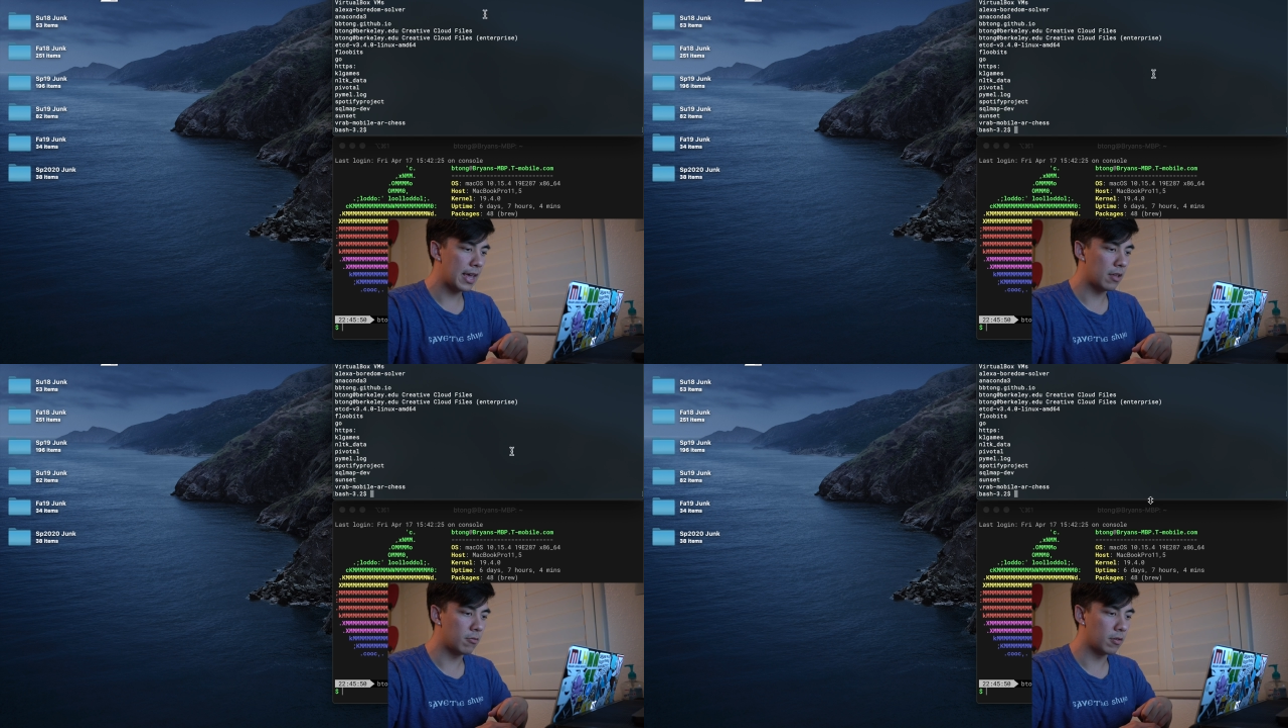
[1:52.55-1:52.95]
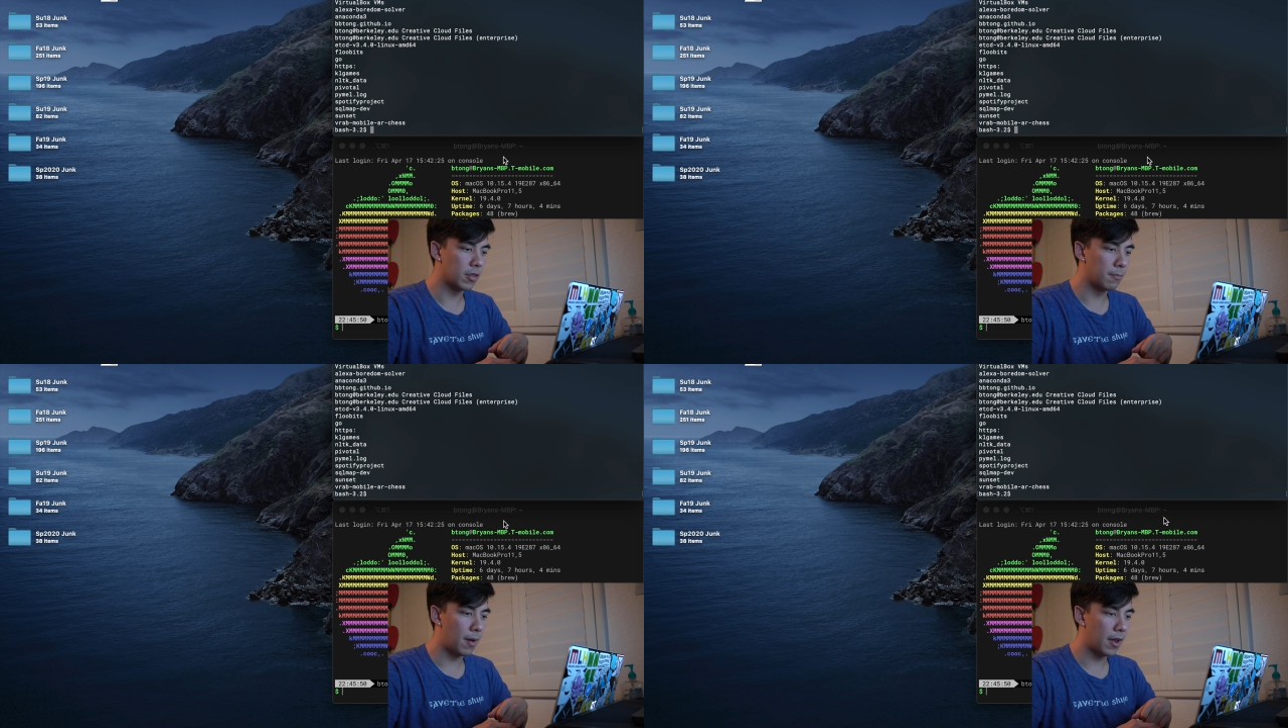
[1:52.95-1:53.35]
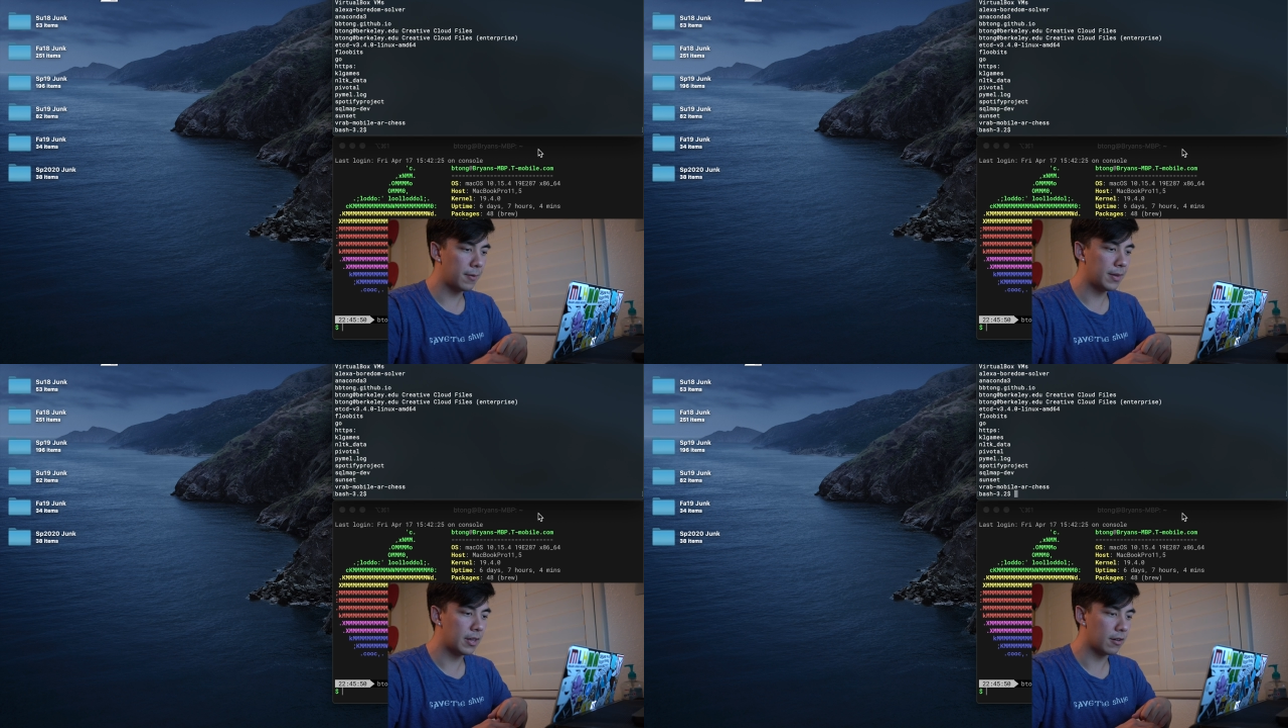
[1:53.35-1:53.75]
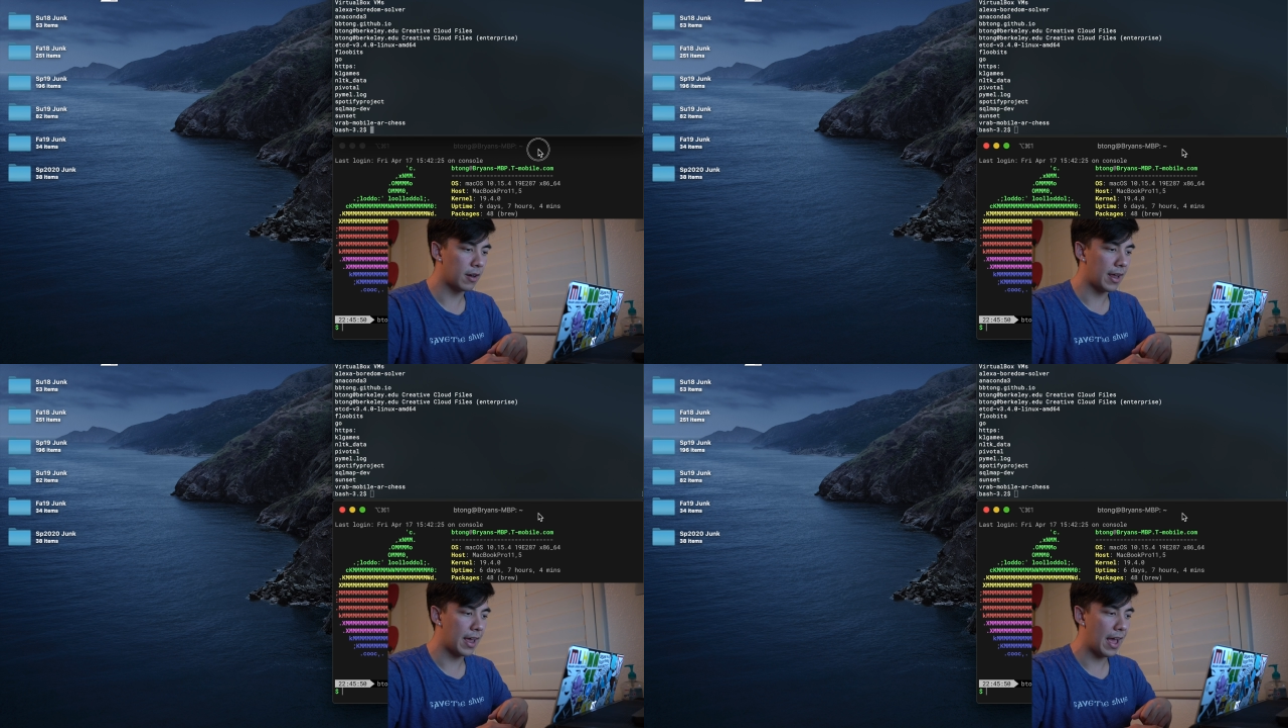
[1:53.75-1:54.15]
And on the bottom here,
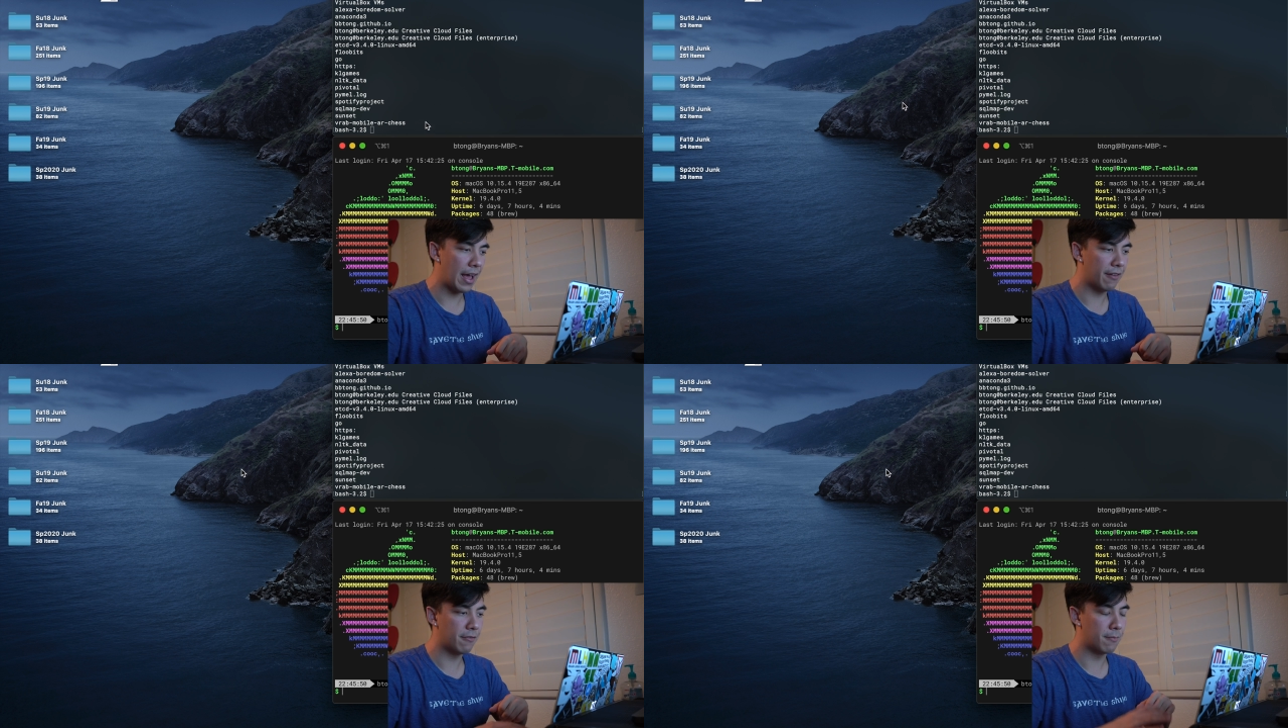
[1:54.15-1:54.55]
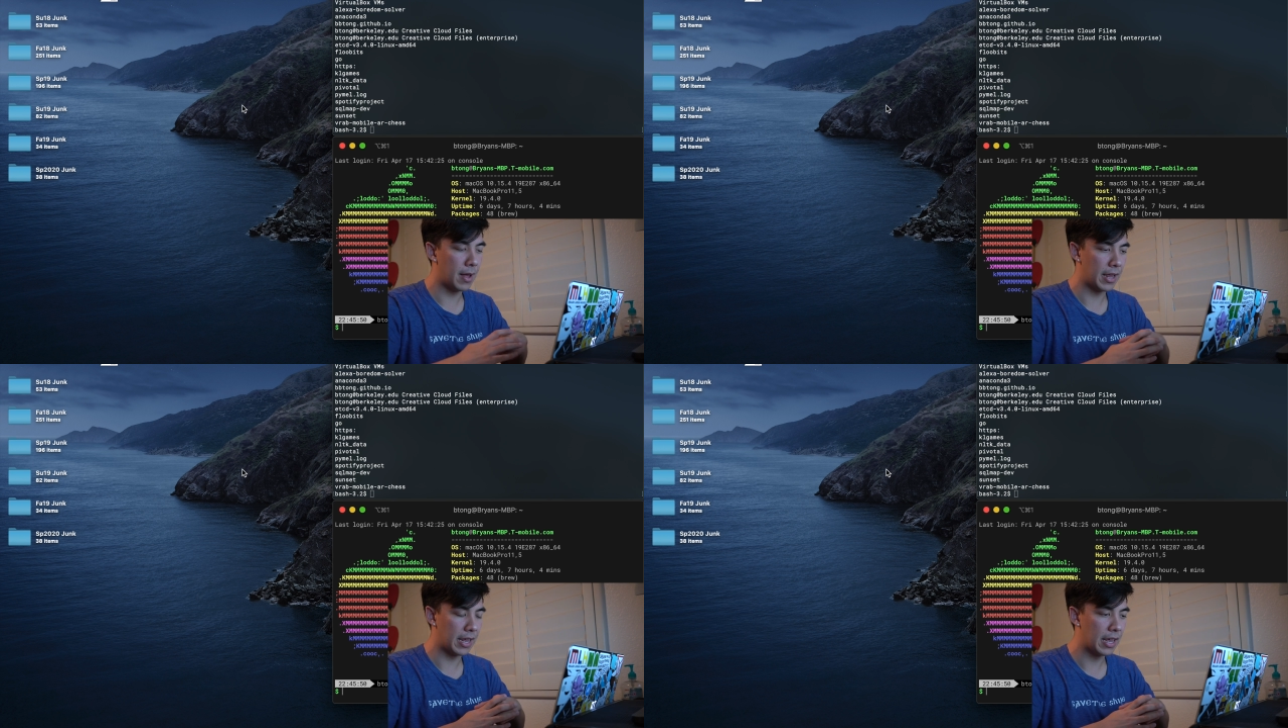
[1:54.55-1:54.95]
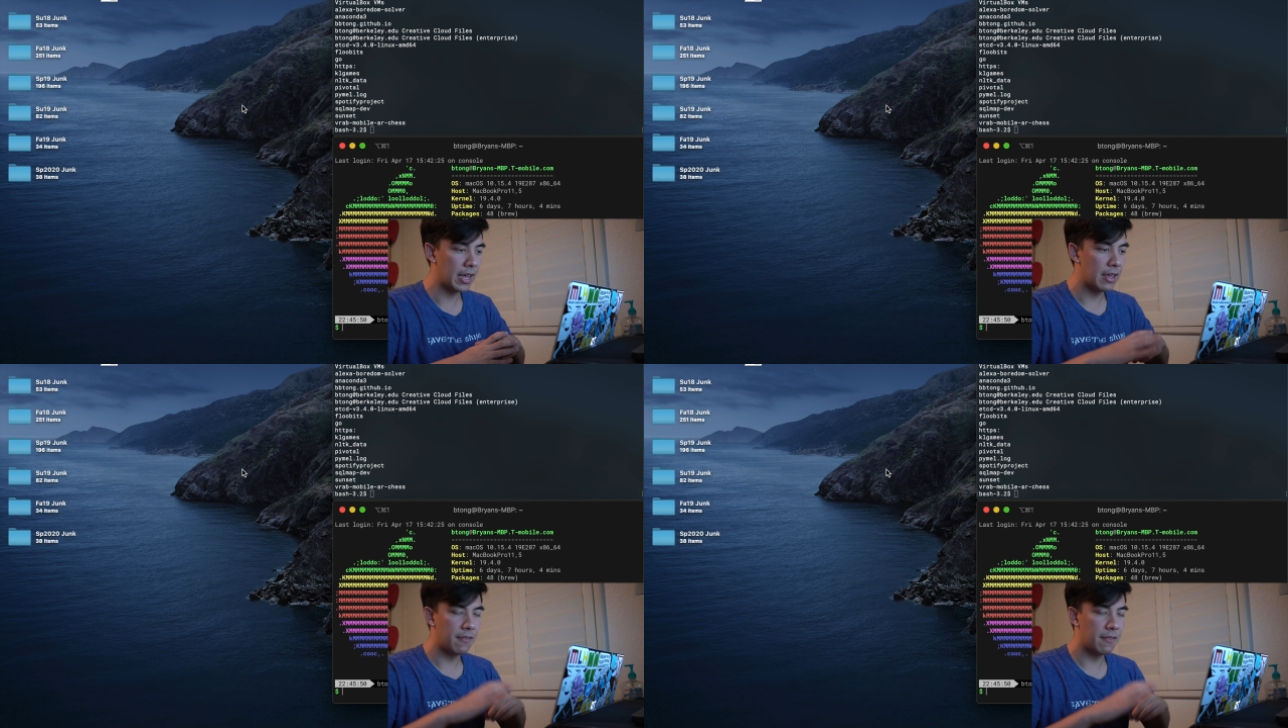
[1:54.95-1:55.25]
I have my